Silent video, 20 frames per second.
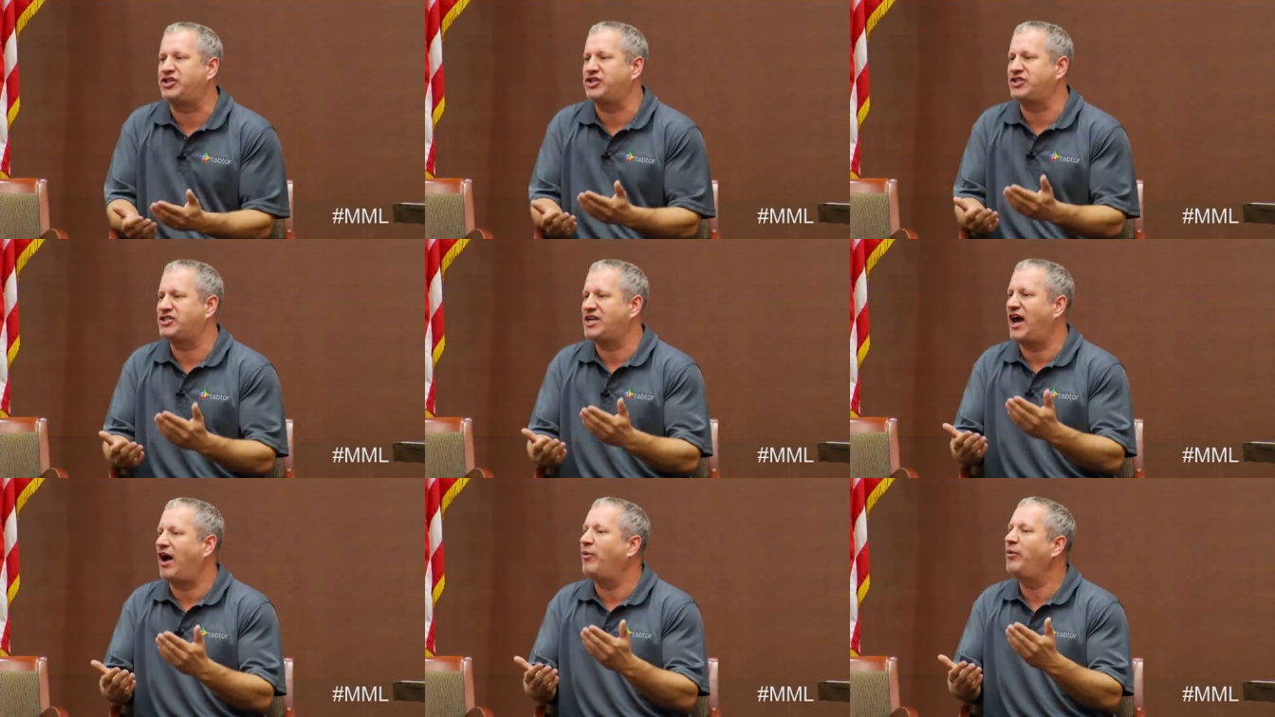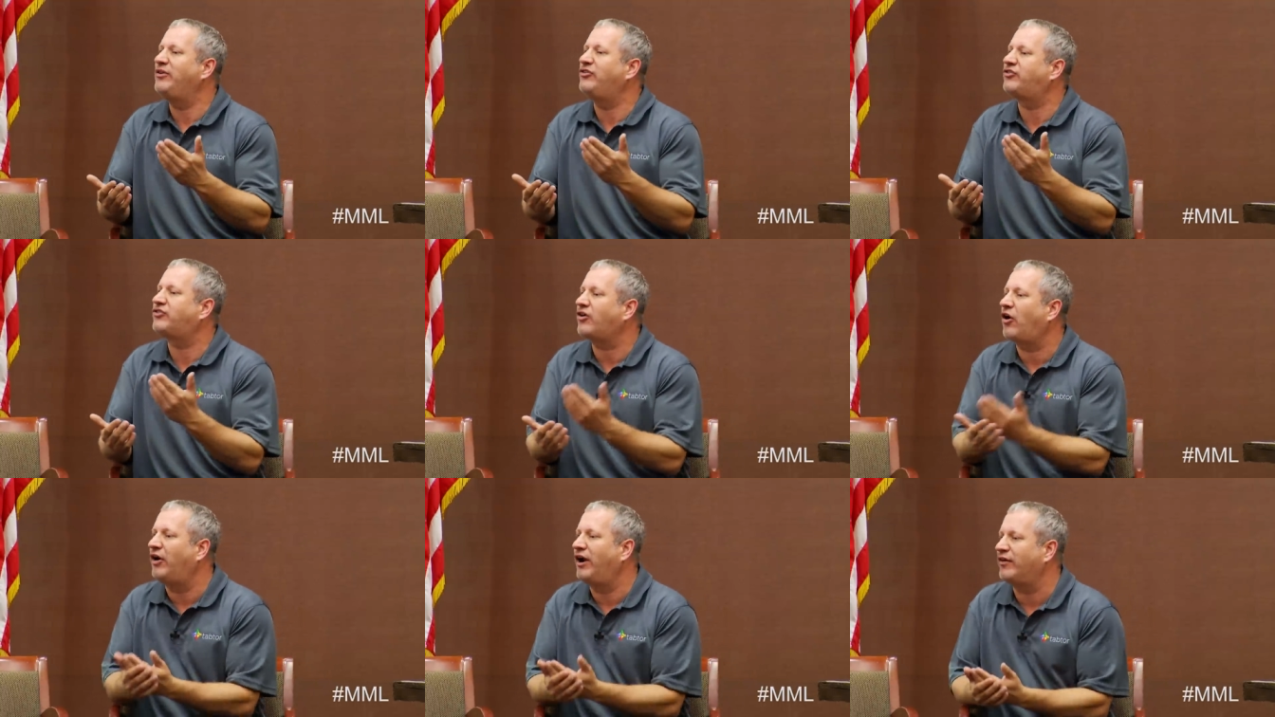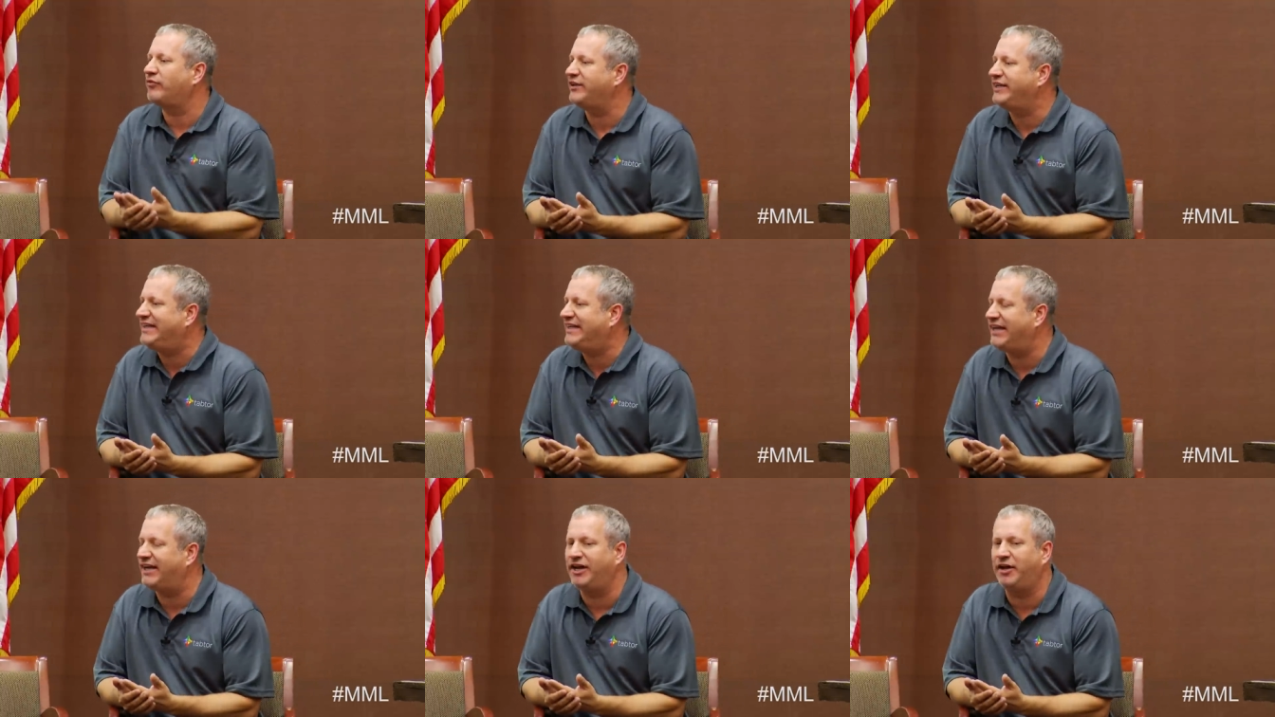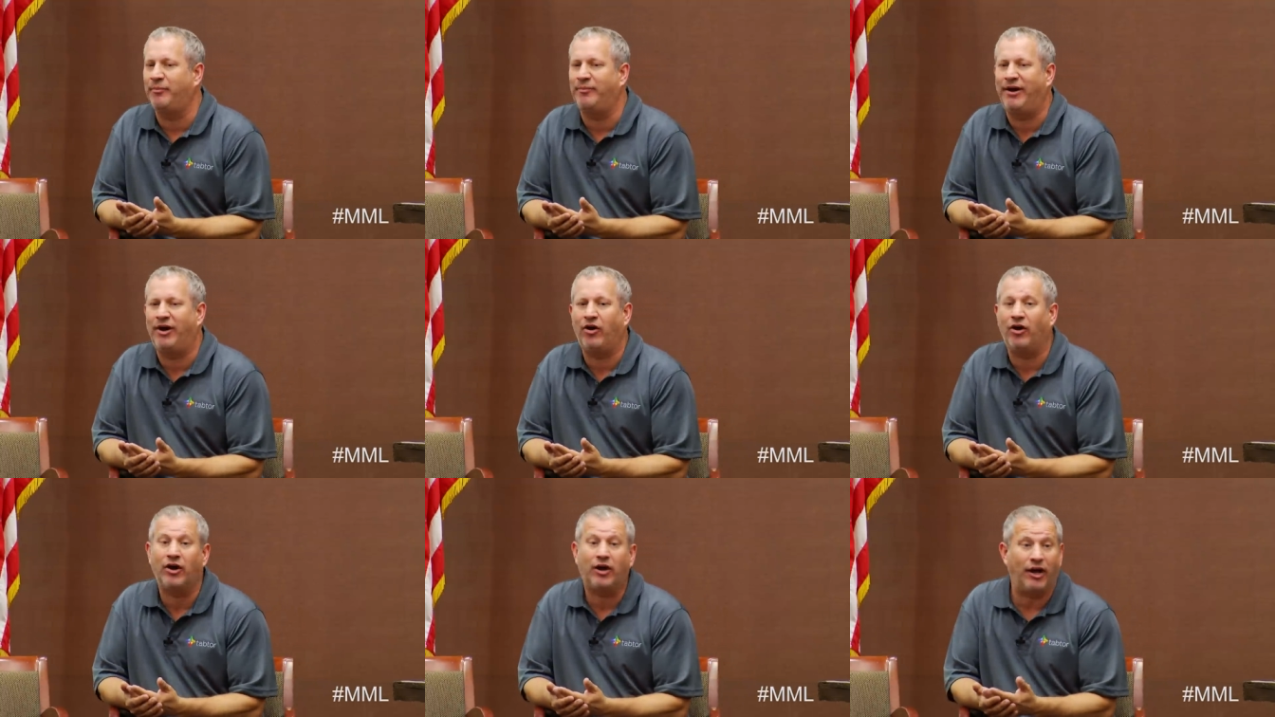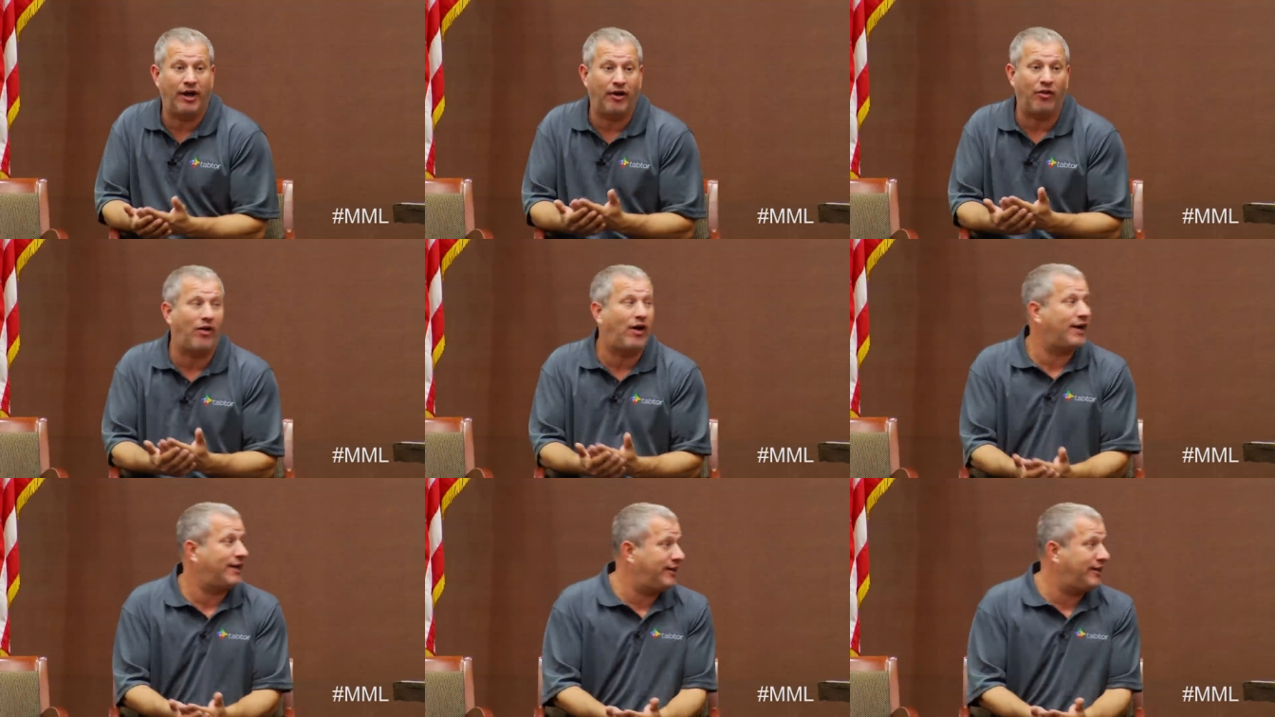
It's how we start. Every kid in America and a lot of